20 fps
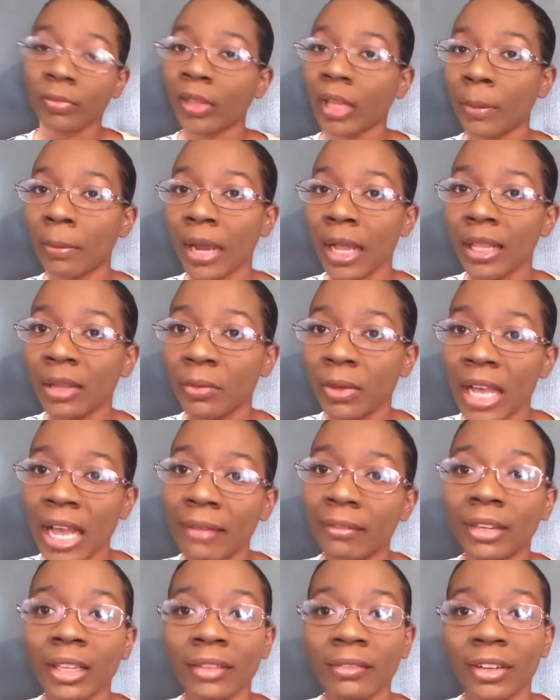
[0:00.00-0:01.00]
I probably will
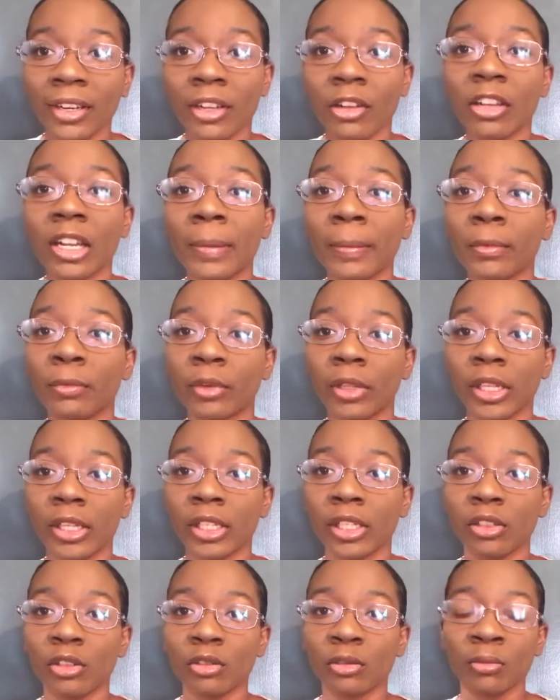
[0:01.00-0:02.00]
have another video coming really
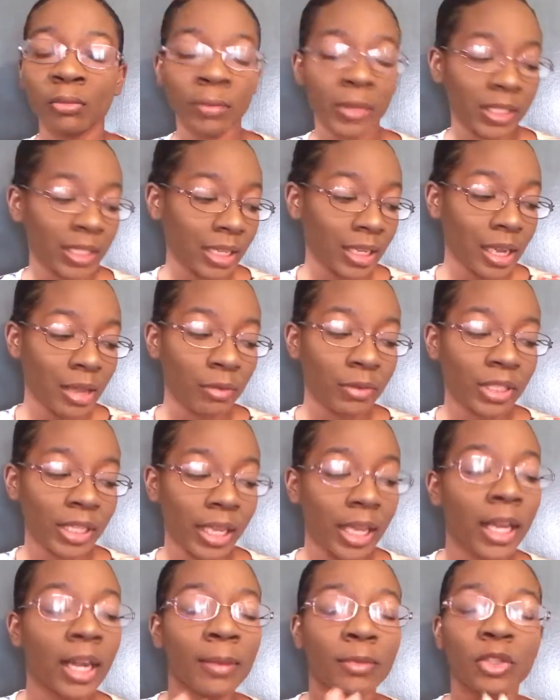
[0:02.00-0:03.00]
soon because like I was
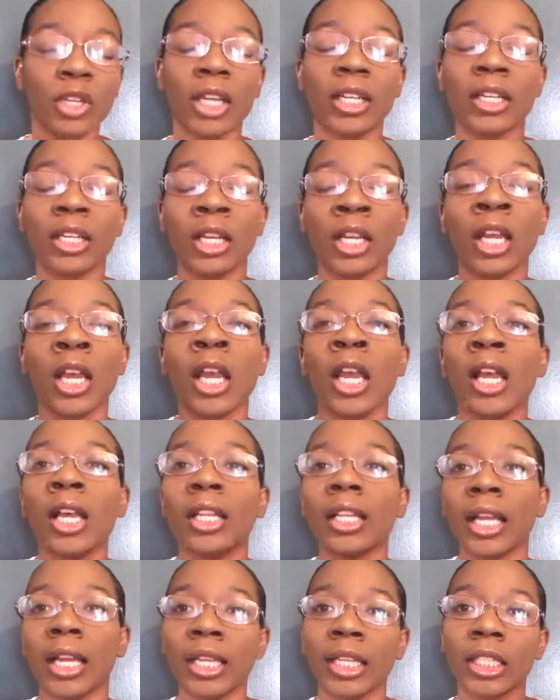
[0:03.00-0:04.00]
saying, I'm trying to
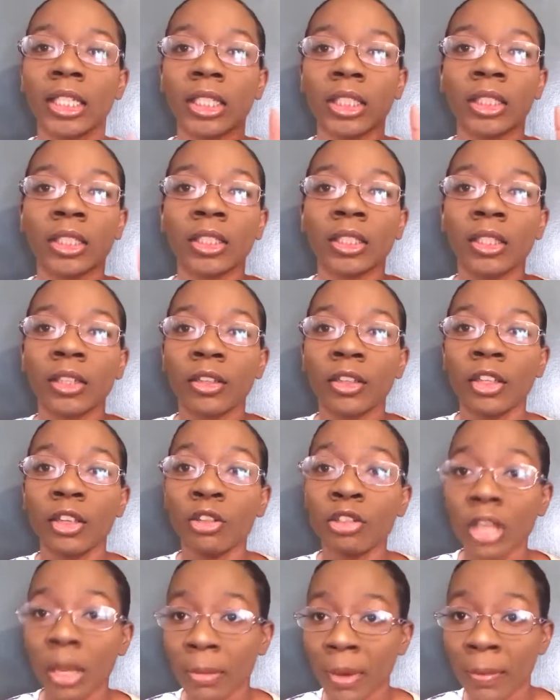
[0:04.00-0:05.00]
like
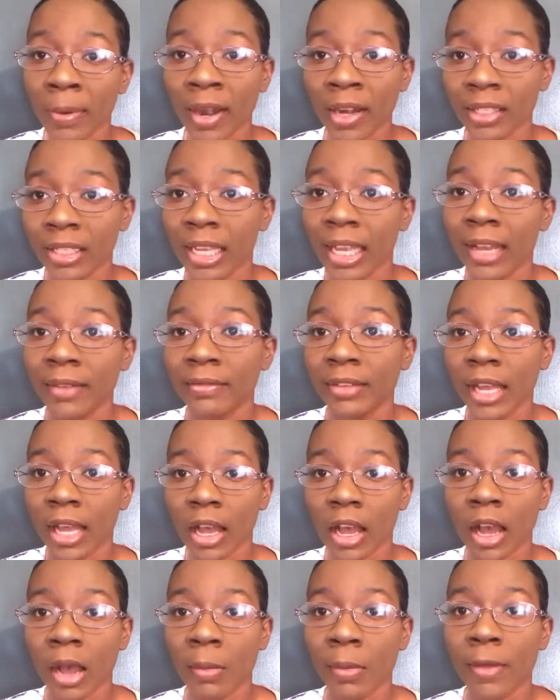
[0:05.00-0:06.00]
use all my products I have
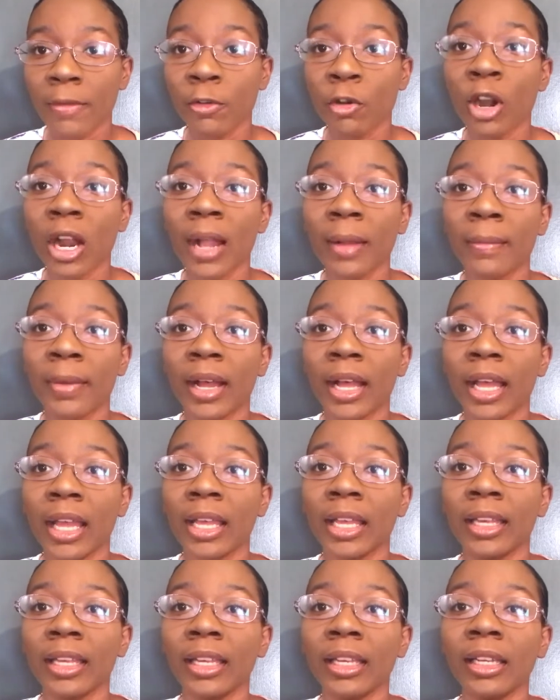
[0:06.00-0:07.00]
now before I
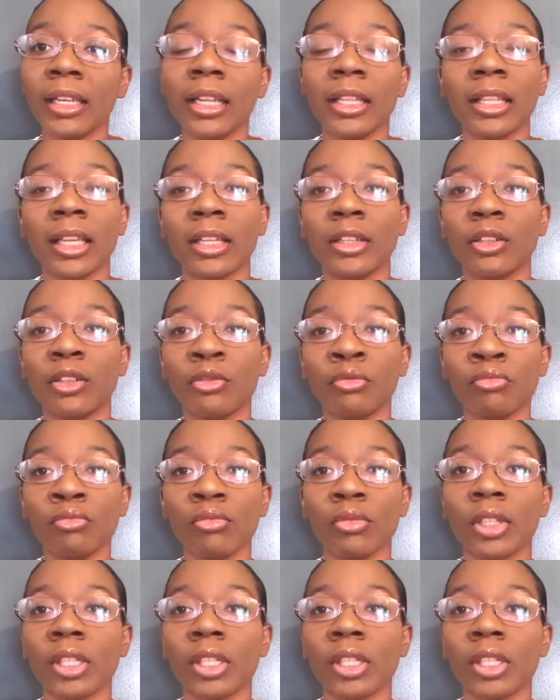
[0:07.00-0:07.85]
buy anything new.